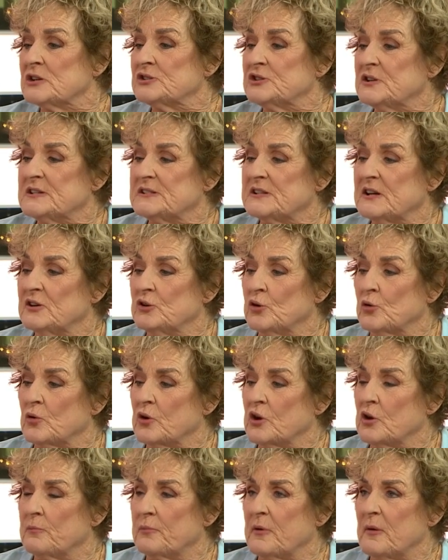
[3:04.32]
she said, "Look,
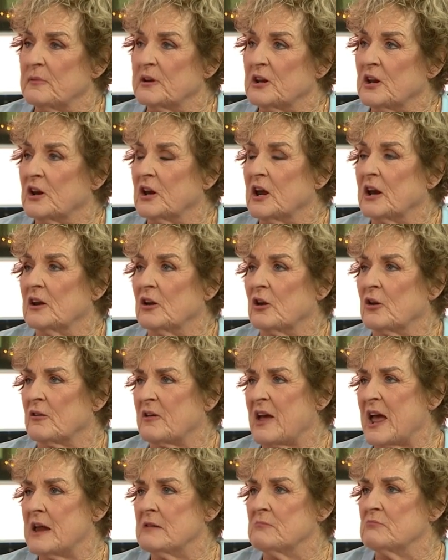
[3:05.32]
you're probably going to get a lot
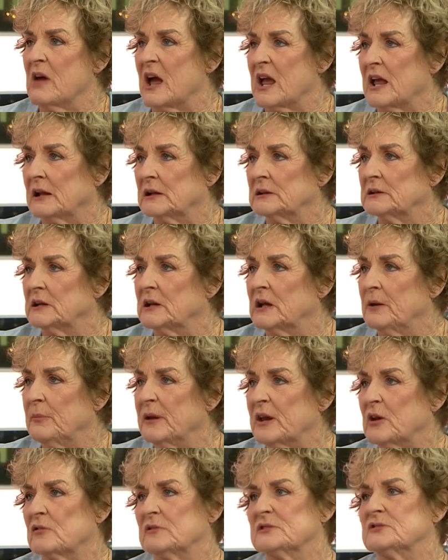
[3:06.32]
of hate mail
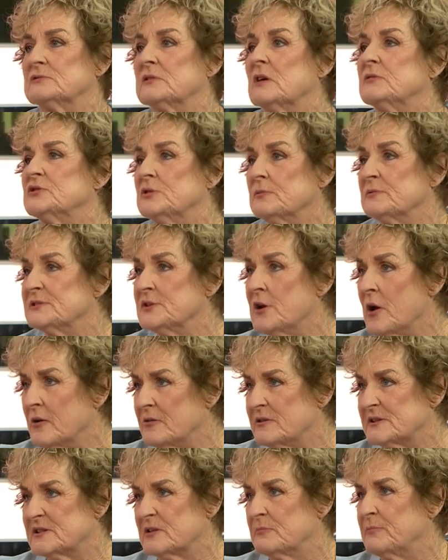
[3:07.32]
because she was
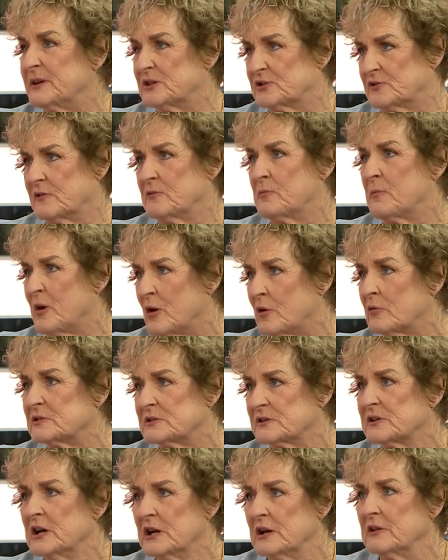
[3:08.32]
known as the bitch of the
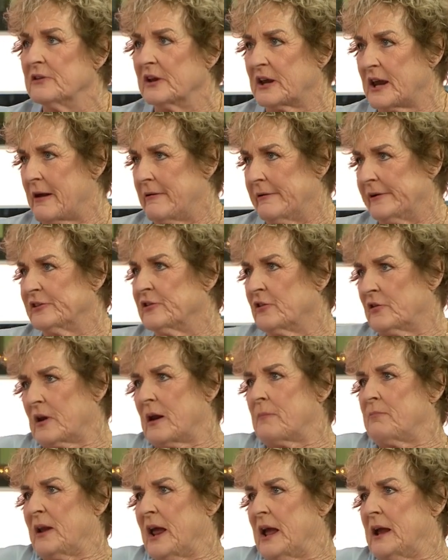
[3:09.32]
box, mm. the character that
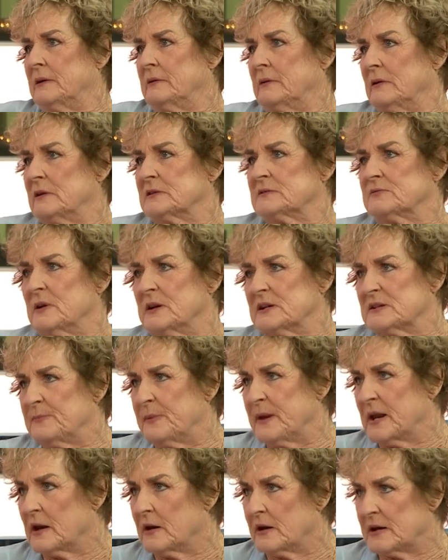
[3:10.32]
I played, as well as
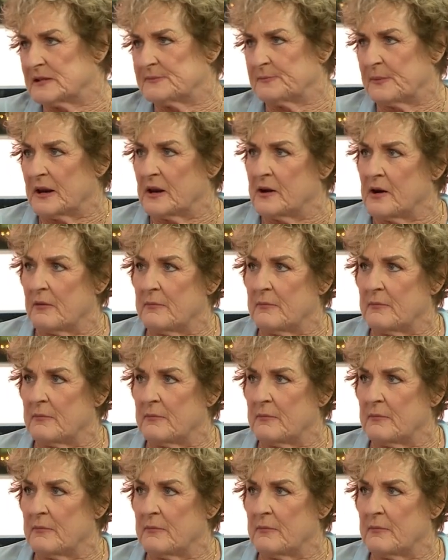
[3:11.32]
being a lesbian.